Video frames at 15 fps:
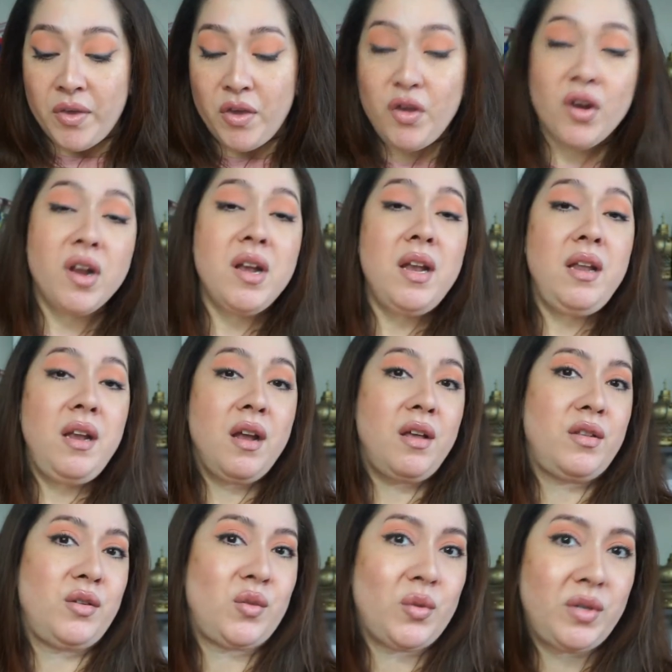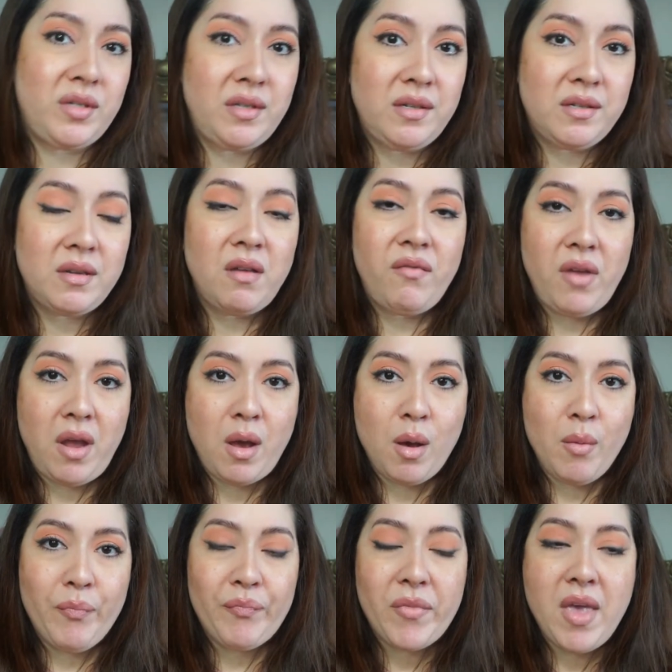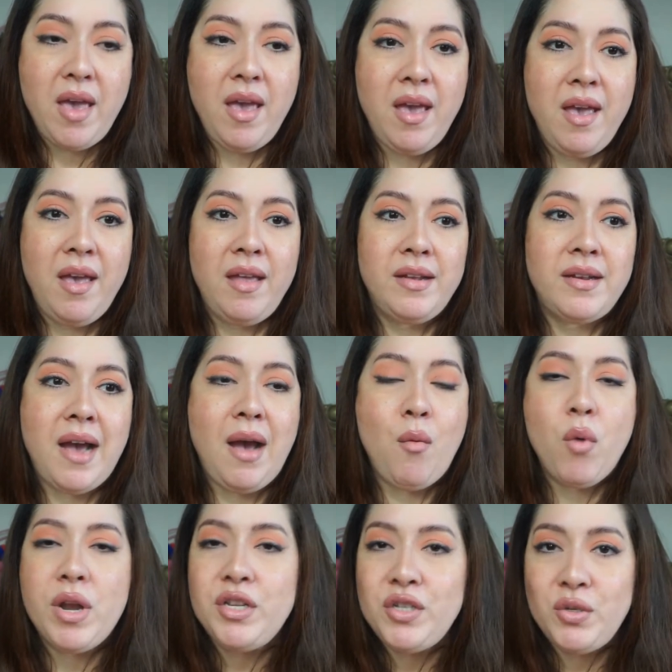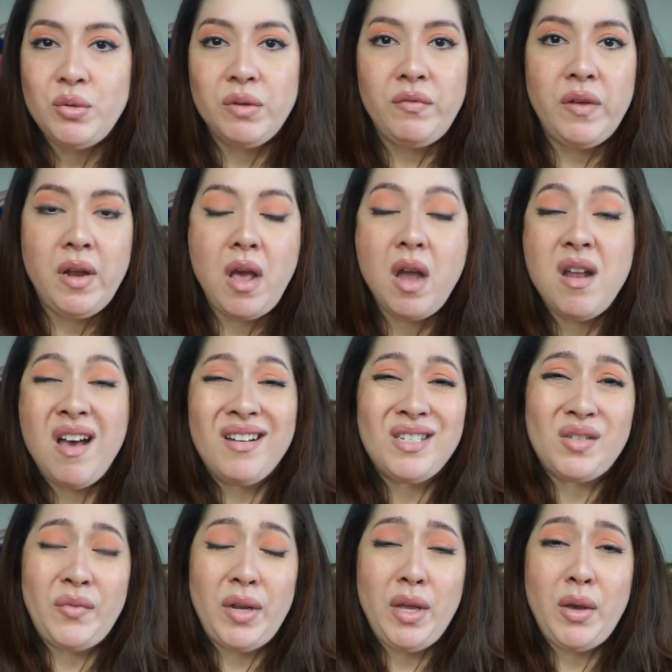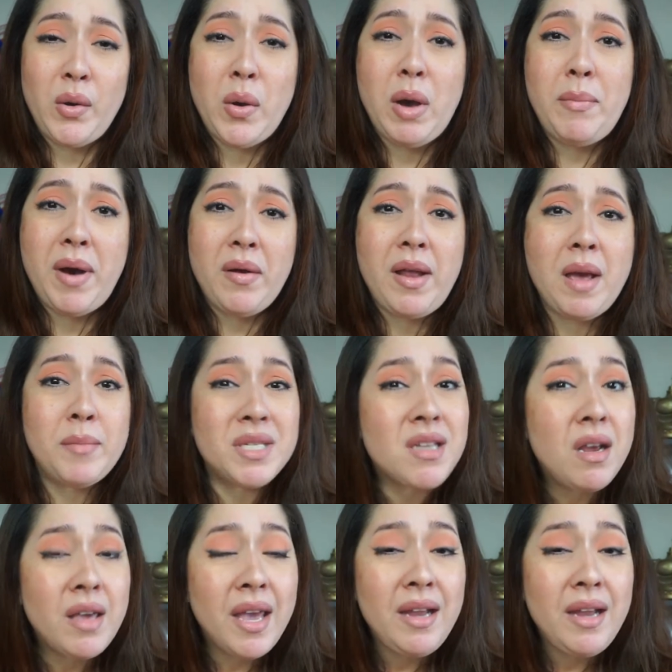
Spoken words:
you're going to need other sources of income. And I wanted to do an honest video about Amazon